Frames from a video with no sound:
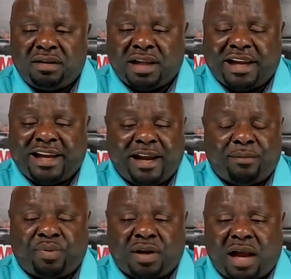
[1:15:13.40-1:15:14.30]
They
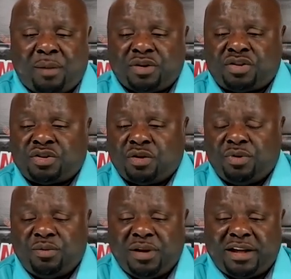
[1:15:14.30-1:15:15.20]
can't, pre- I'm
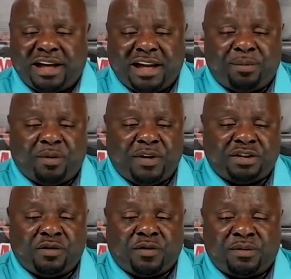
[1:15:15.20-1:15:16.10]
assuming you mean, can they
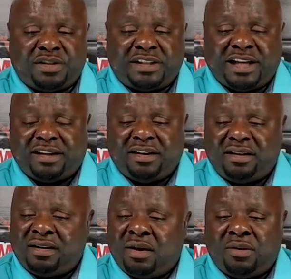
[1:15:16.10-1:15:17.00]
prevent you from selling it?
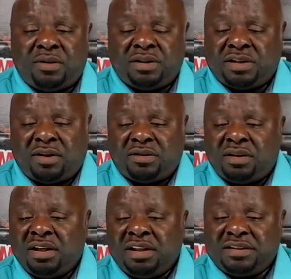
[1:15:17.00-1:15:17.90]
No, as long,
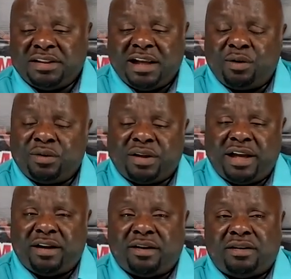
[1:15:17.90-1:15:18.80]
so they don't
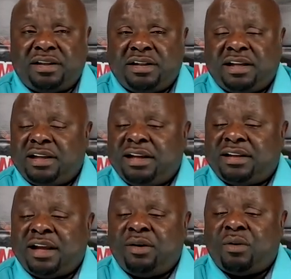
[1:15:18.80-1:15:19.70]
care. They, they,
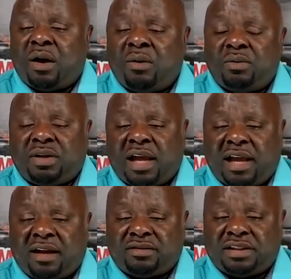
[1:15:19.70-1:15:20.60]
they don't own the
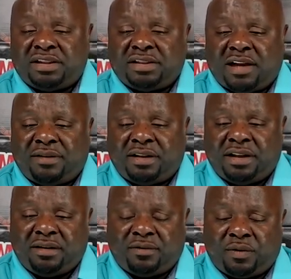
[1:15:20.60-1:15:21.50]
house. They just have a
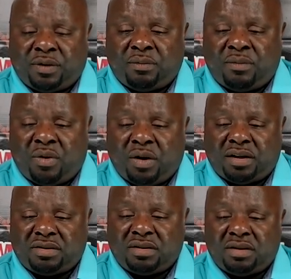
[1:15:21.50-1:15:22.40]
lien for the
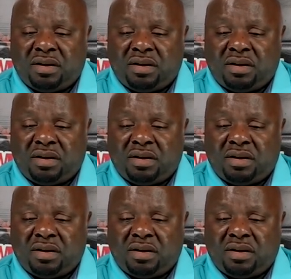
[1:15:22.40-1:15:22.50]
mortgage.